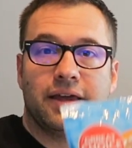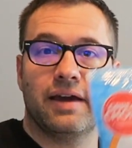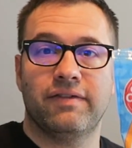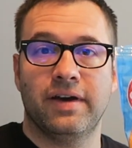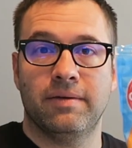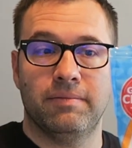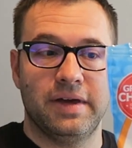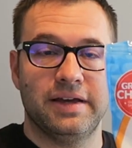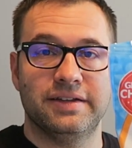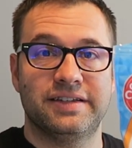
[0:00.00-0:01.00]
give him
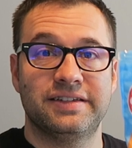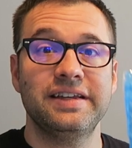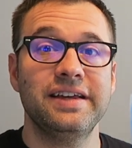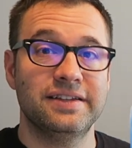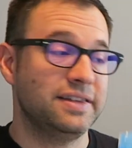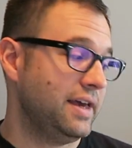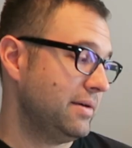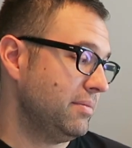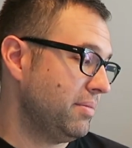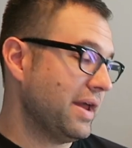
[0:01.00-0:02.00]
his seeds
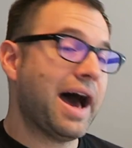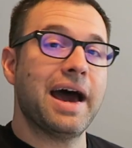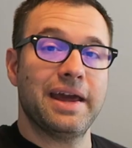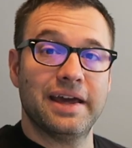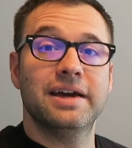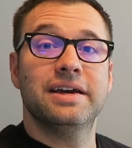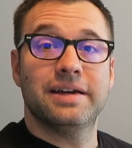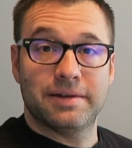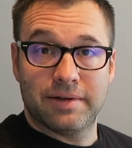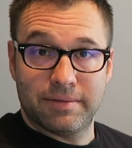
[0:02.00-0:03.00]
then, but I
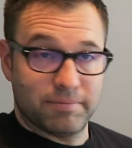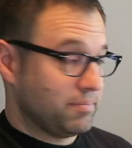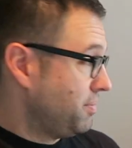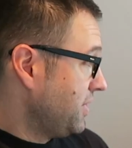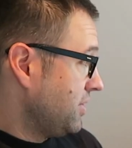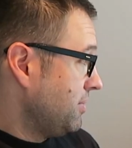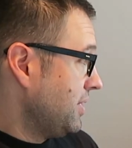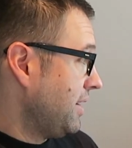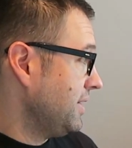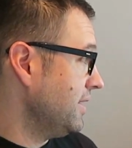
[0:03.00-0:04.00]
put them
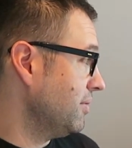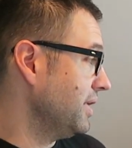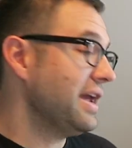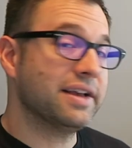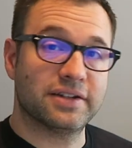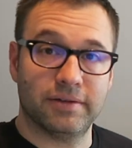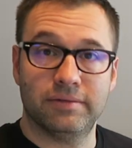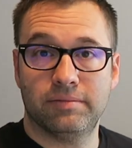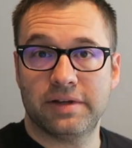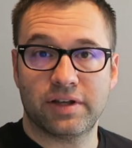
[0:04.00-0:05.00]
around here where he has
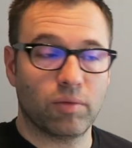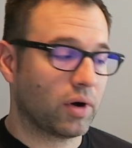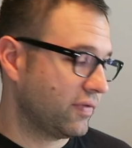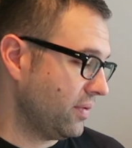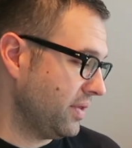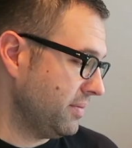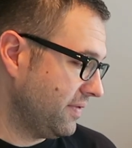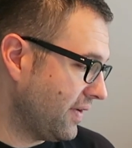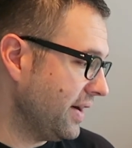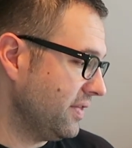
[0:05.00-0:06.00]
to basically work for them
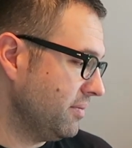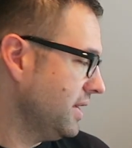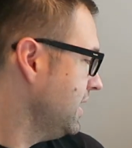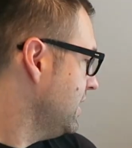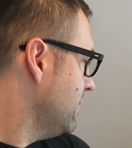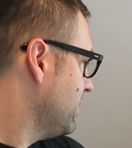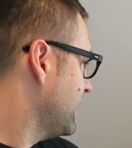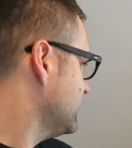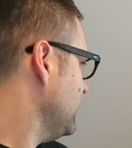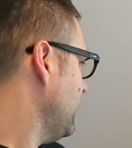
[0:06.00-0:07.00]
and find them
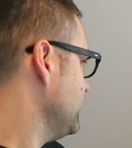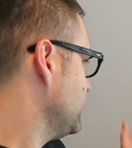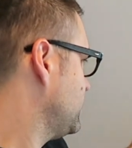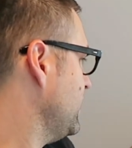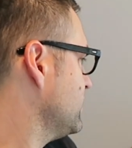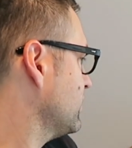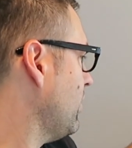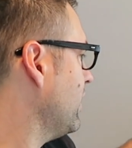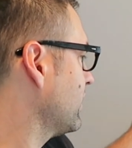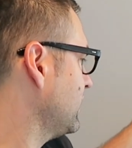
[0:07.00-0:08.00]
because you know I just change his
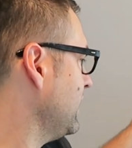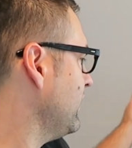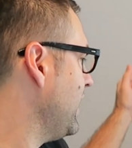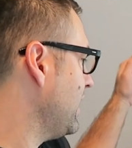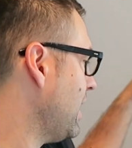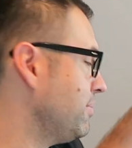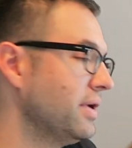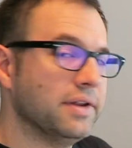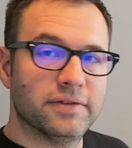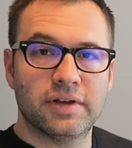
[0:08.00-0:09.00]
water, clean that. I
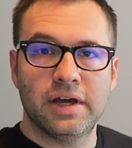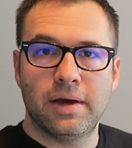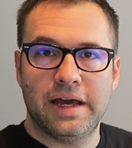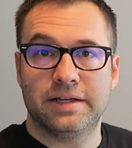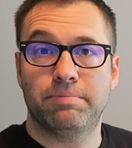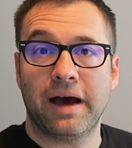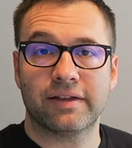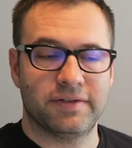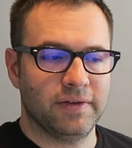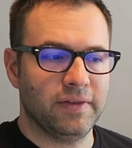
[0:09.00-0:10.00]
put his his
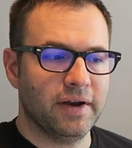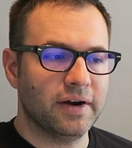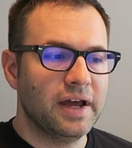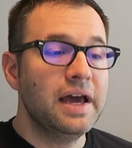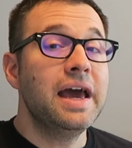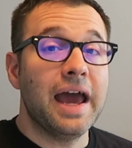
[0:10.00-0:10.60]
pellets in there,